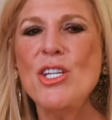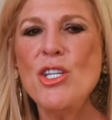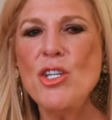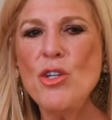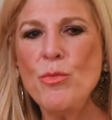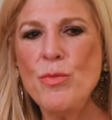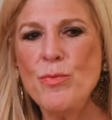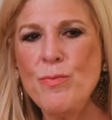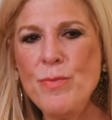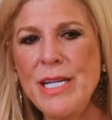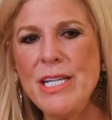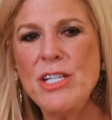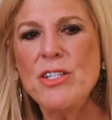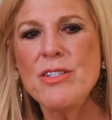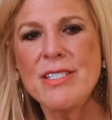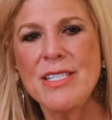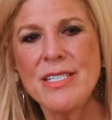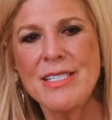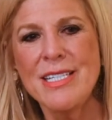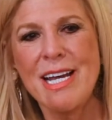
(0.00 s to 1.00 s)
you need to
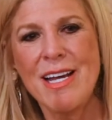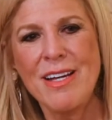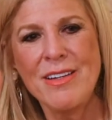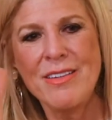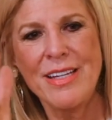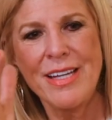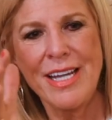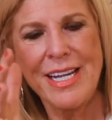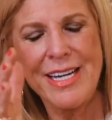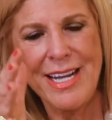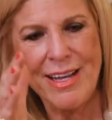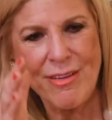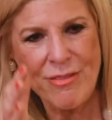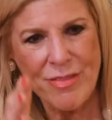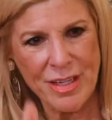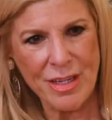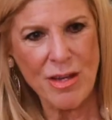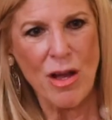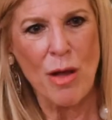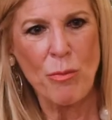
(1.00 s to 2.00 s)
sit down and
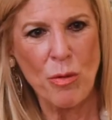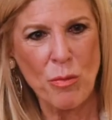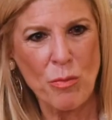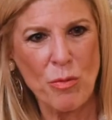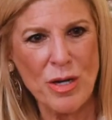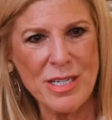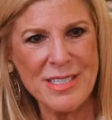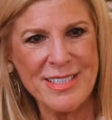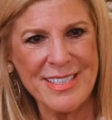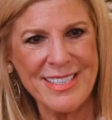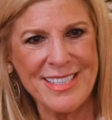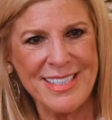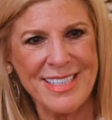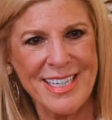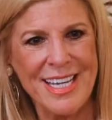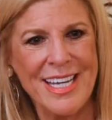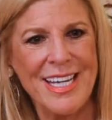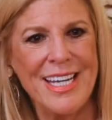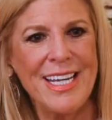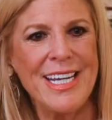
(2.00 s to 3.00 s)
have the couple present.
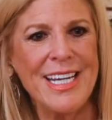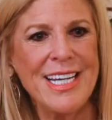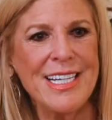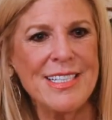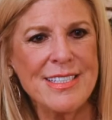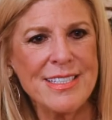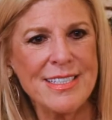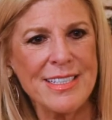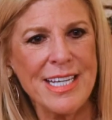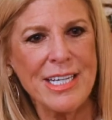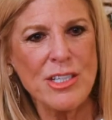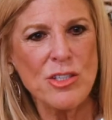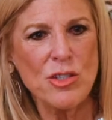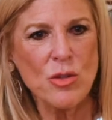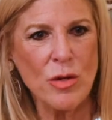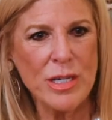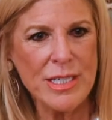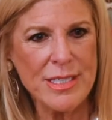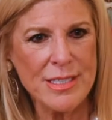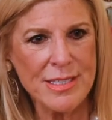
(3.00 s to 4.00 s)
It's a
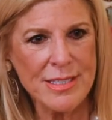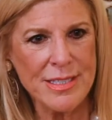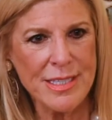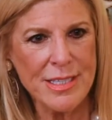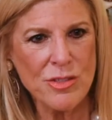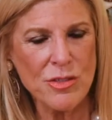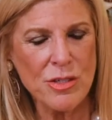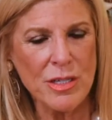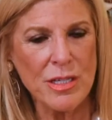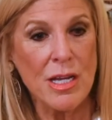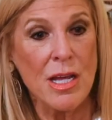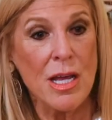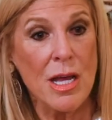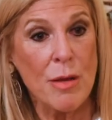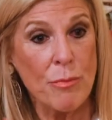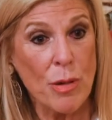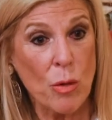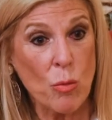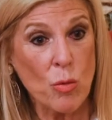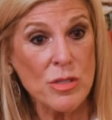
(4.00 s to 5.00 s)
joint decision,
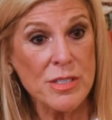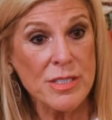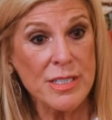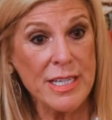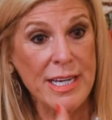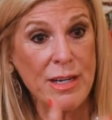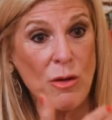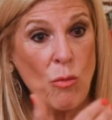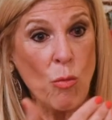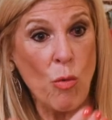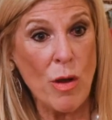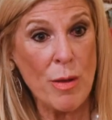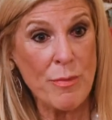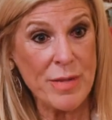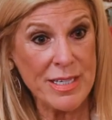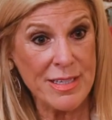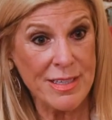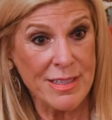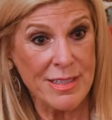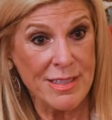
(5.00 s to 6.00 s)
but we're seeing
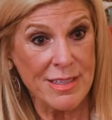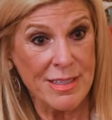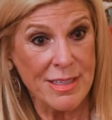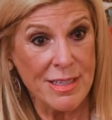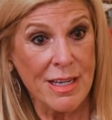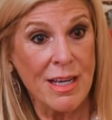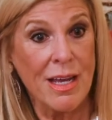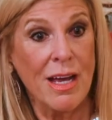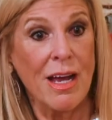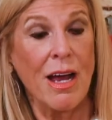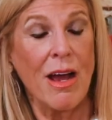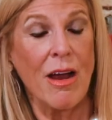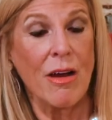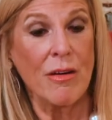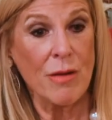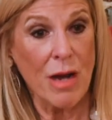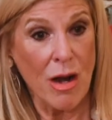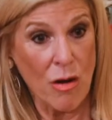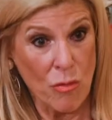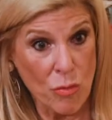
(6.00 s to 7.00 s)
women
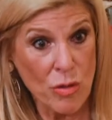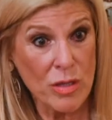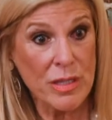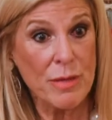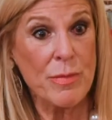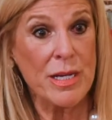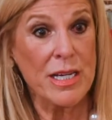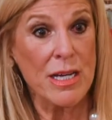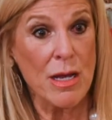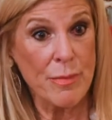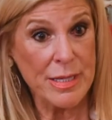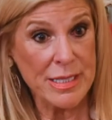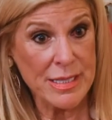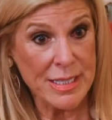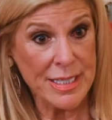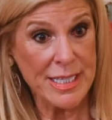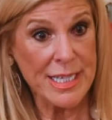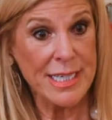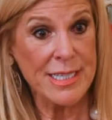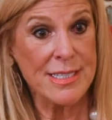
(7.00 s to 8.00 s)
are really becoming
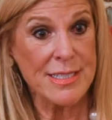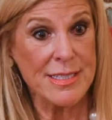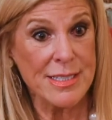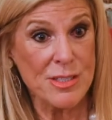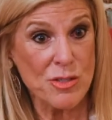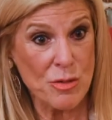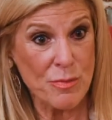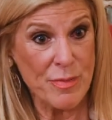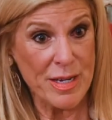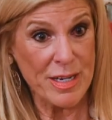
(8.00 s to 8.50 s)
the key decision